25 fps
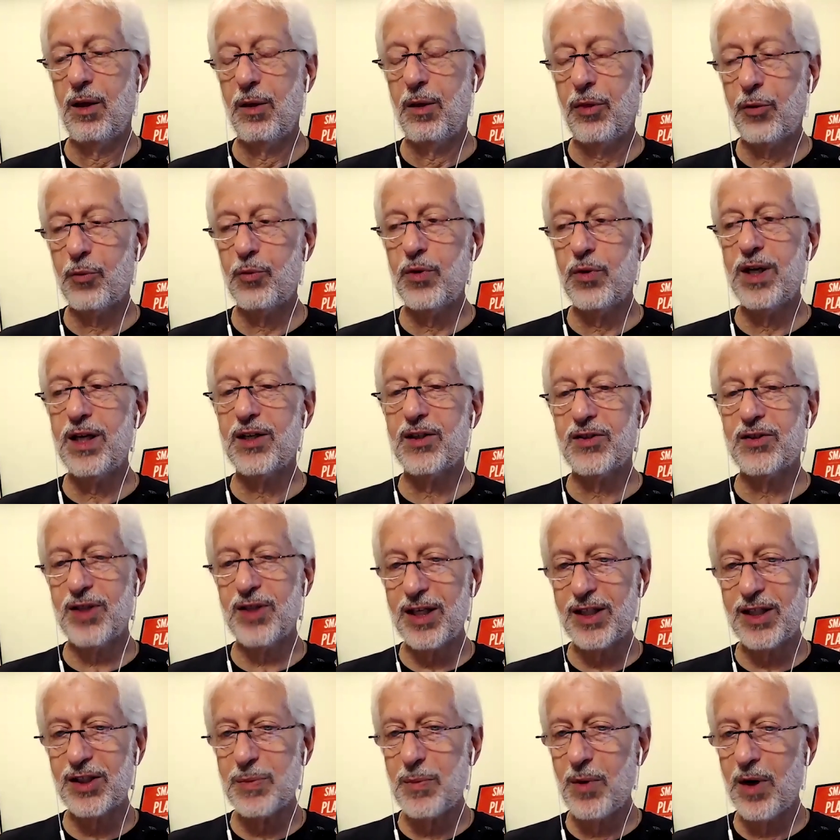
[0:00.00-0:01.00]
three to
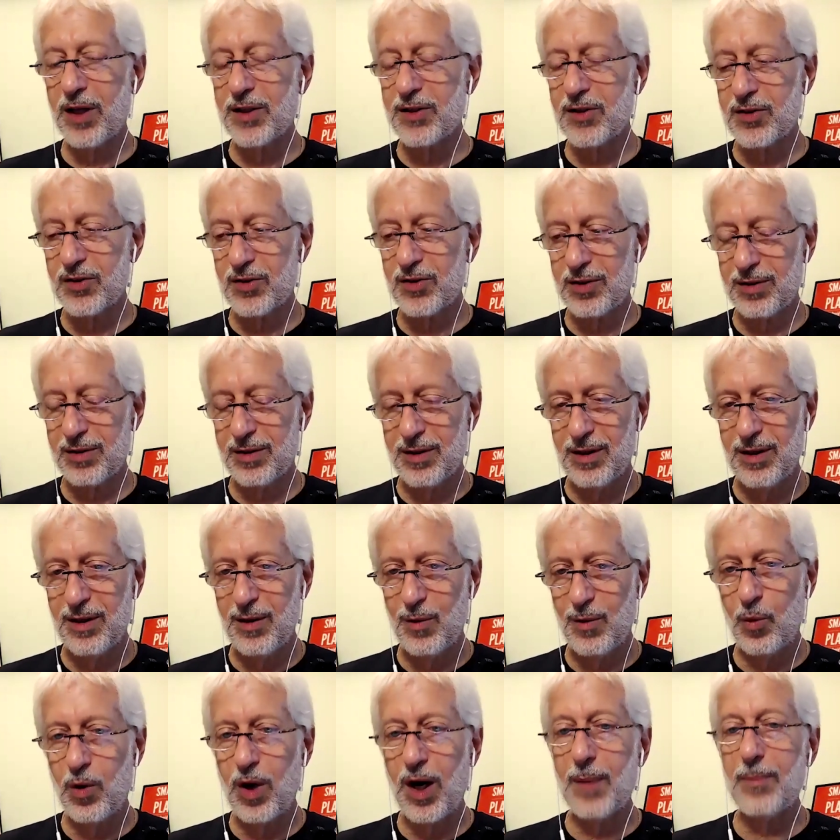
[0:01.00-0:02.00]
six months
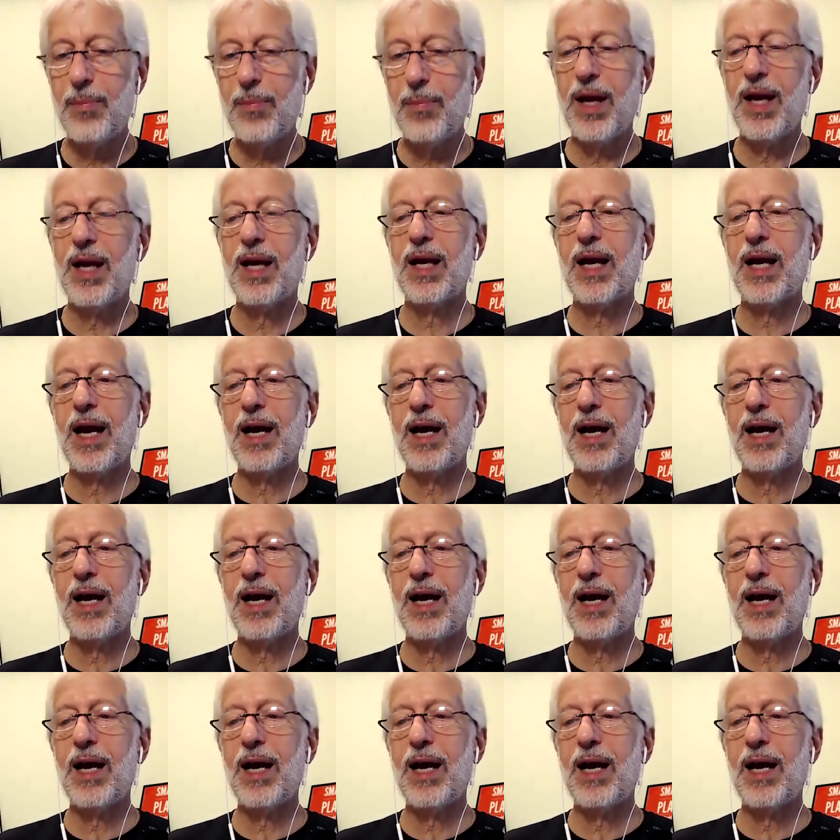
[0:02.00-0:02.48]
where I'm paying